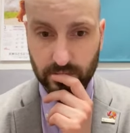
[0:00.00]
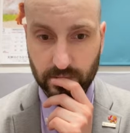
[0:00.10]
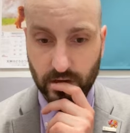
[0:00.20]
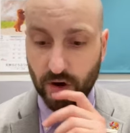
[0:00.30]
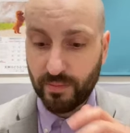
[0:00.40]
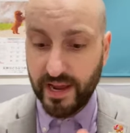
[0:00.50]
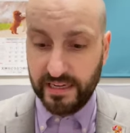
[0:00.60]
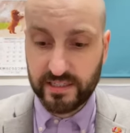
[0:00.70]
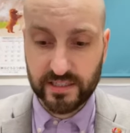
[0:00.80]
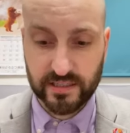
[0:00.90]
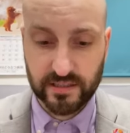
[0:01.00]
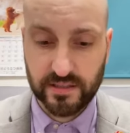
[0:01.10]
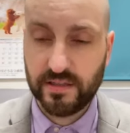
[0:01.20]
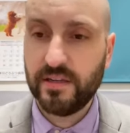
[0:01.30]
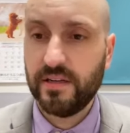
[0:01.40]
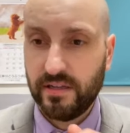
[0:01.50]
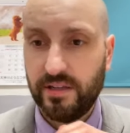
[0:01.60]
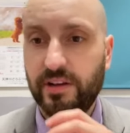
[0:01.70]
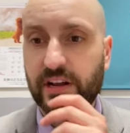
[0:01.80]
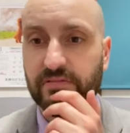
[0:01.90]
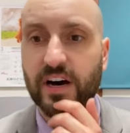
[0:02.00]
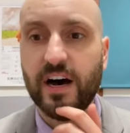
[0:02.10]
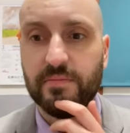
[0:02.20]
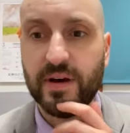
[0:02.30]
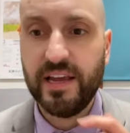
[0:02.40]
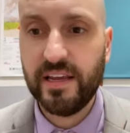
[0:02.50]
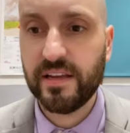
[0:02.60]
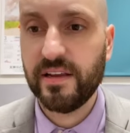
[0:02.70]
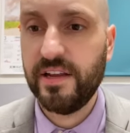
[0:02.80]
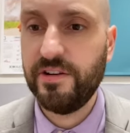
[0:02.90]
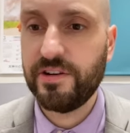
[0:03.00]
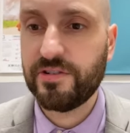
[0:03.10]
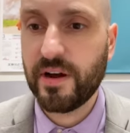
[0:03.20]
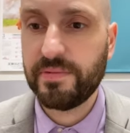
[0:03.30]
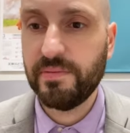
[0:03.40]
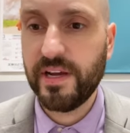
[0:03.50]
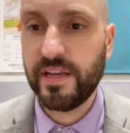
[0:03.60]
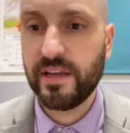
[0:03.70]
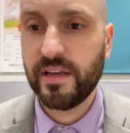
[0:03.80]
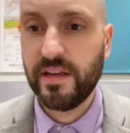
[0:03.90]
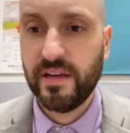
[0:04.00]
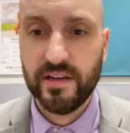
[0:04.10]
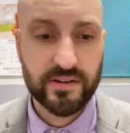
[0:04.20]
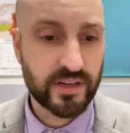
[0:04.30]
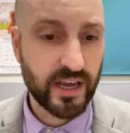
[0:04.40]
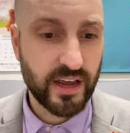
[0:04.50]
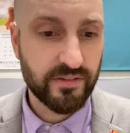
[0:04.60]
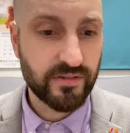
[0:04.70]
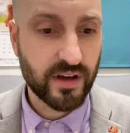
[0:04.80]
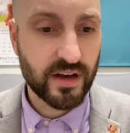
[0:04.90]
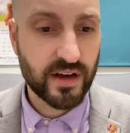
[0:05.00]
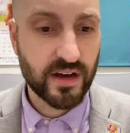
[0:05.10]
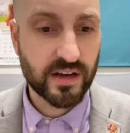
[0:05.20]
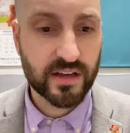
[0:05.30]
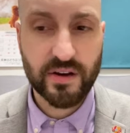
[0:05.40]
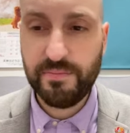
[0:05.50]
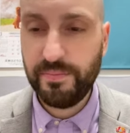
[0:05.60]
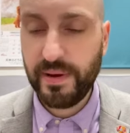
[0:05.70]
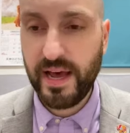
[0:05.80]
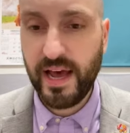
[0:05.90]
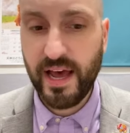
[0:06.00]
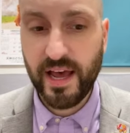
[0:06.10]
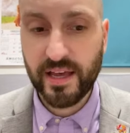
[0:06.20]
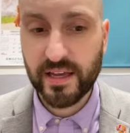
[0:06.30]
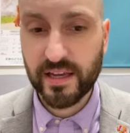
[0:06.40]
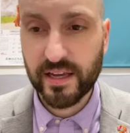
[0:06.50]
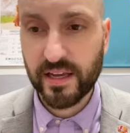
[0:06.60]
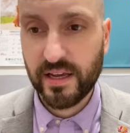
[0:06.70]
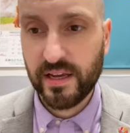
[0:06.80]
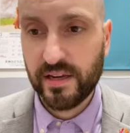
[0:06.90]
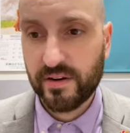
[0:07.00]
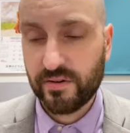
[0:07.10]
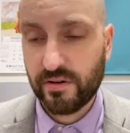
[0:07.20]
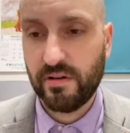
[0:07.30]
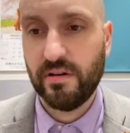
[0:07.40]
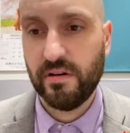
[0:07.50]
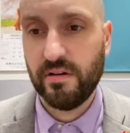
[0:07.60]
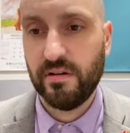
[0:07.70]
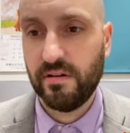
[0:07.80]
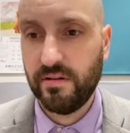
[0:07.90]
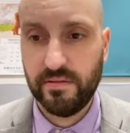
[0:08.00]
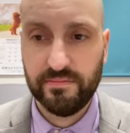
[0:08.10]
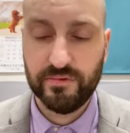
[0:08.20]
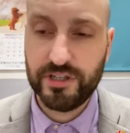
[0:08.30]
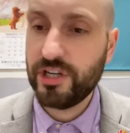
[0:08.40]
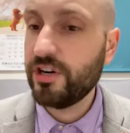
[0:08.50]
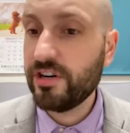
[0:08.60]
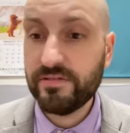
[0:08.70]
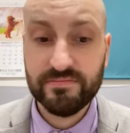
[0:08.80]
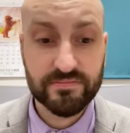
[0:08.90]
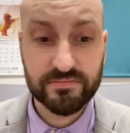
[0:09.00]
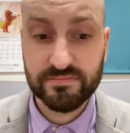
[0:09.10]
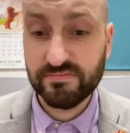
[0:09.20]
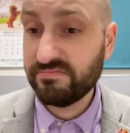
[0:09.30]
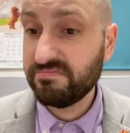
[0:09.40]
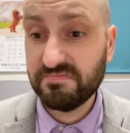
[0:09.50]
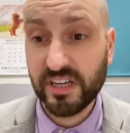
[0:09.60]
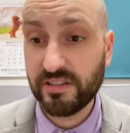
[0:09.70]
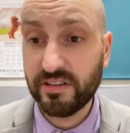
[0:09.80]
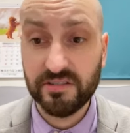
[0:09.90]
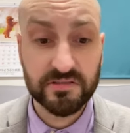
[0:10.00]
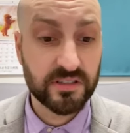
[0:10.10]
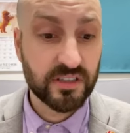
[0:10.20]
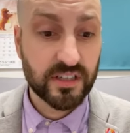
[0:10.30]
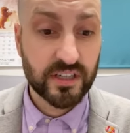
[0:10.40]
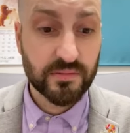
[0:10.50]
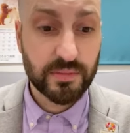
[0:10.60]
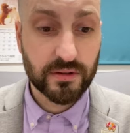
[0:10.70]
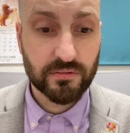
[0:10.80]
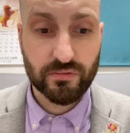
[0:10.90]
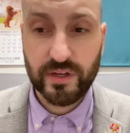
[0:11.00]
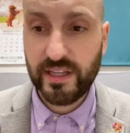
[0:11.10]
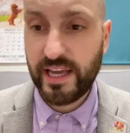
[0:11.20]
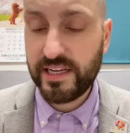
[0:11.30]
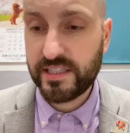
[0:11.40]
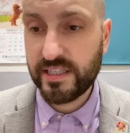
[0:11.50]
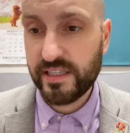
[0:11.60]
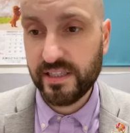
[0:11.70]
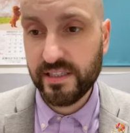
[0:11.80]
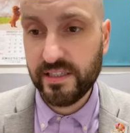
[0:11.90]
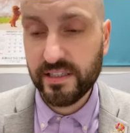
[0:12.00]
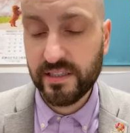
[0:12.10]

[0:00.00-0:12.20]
Oh, mics. You can have a hot mic and you can drop the mic. Okay. Come back. Return. I don't know. But related.